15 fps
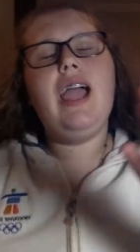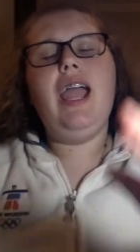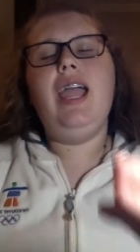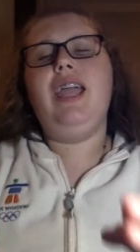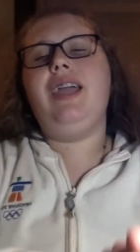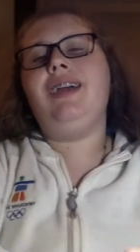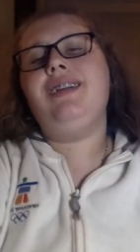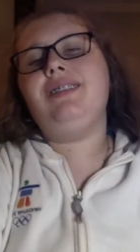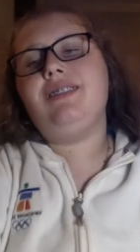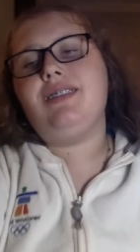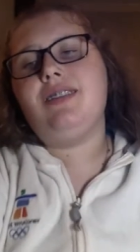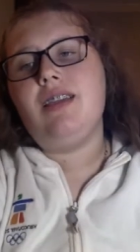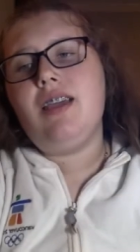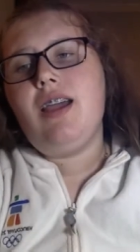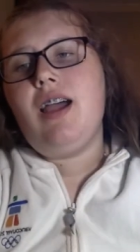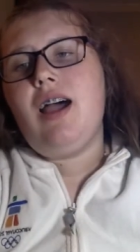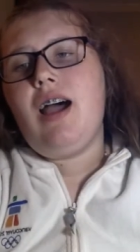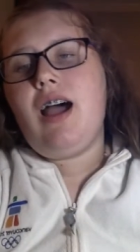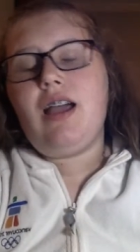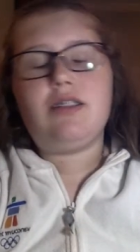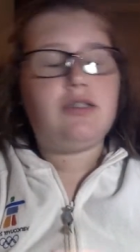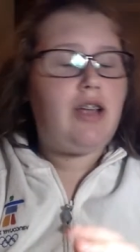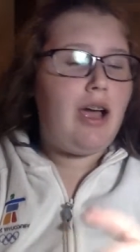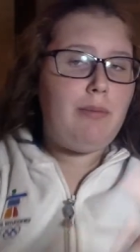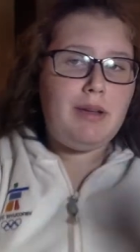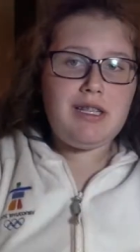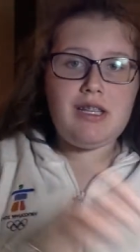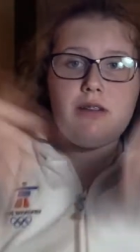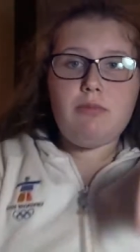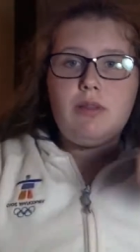And
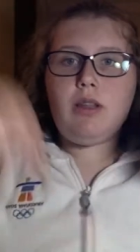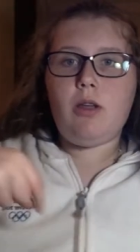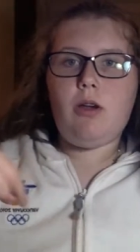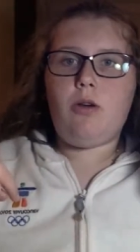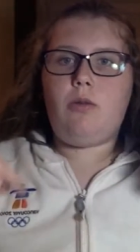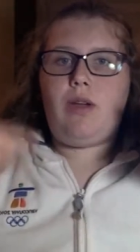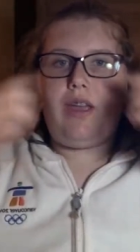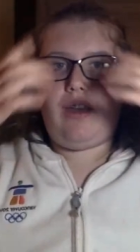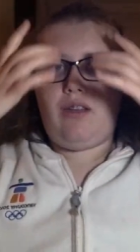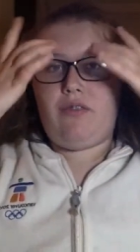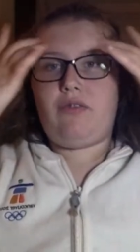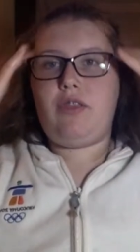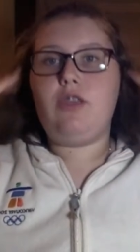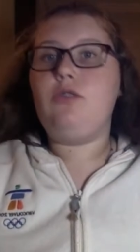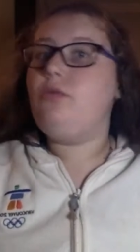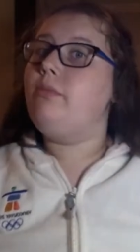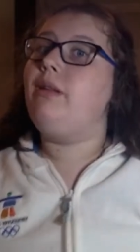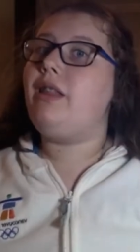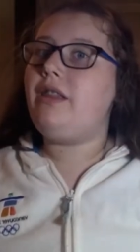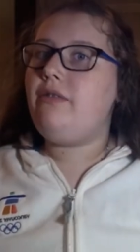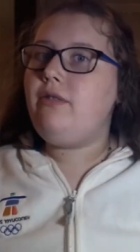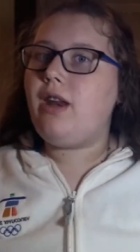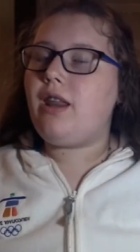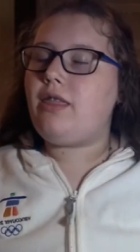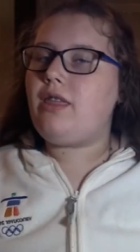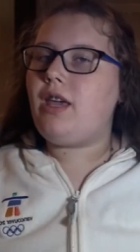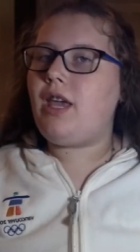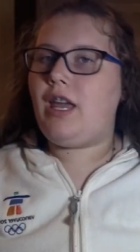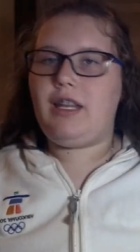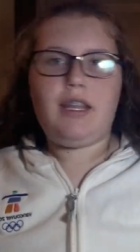comment down below if you believed
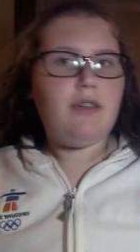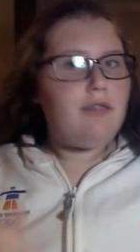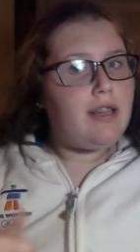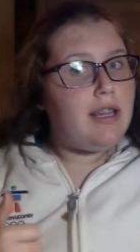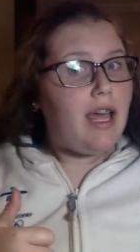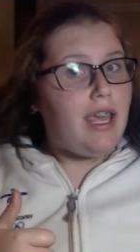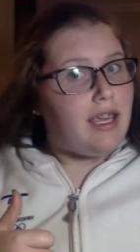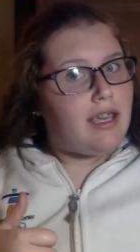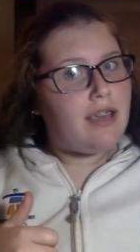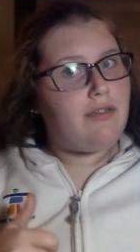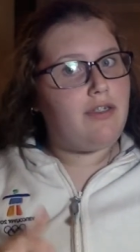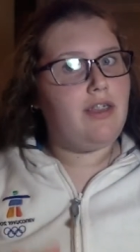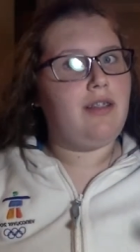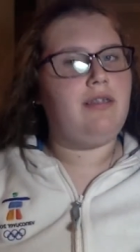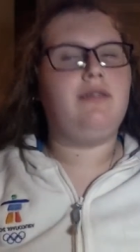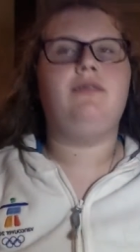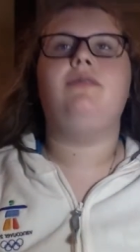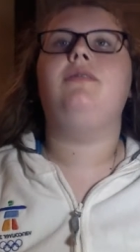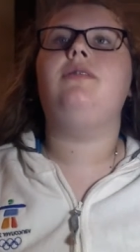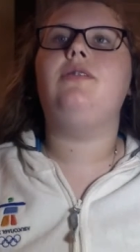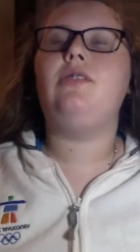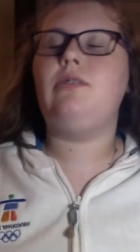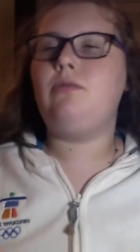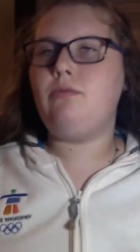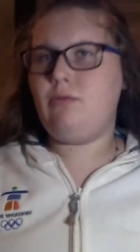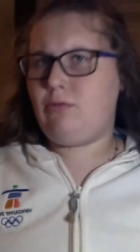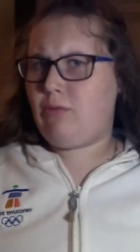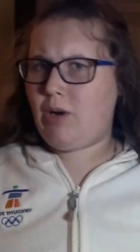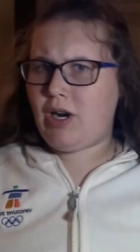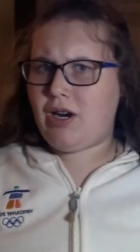anything, and leave a like if you
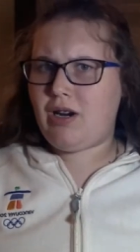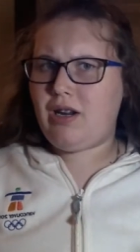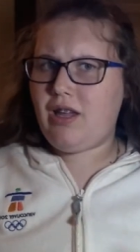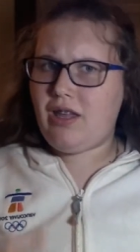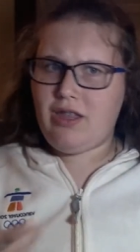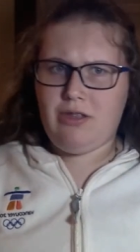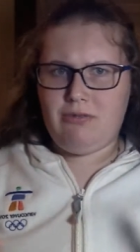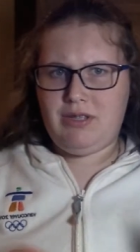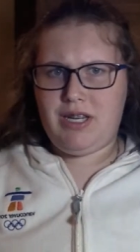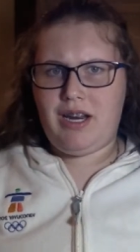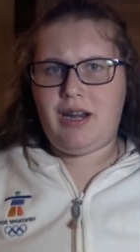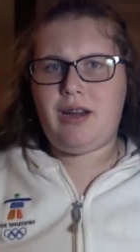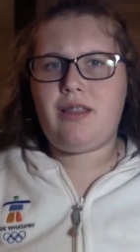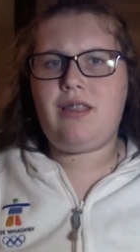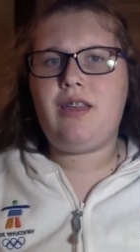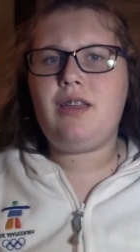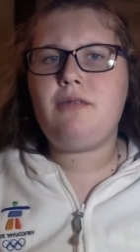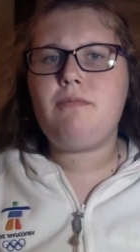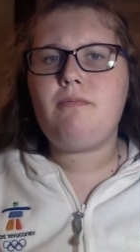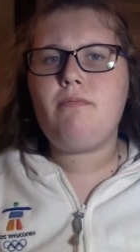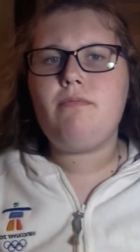did anything.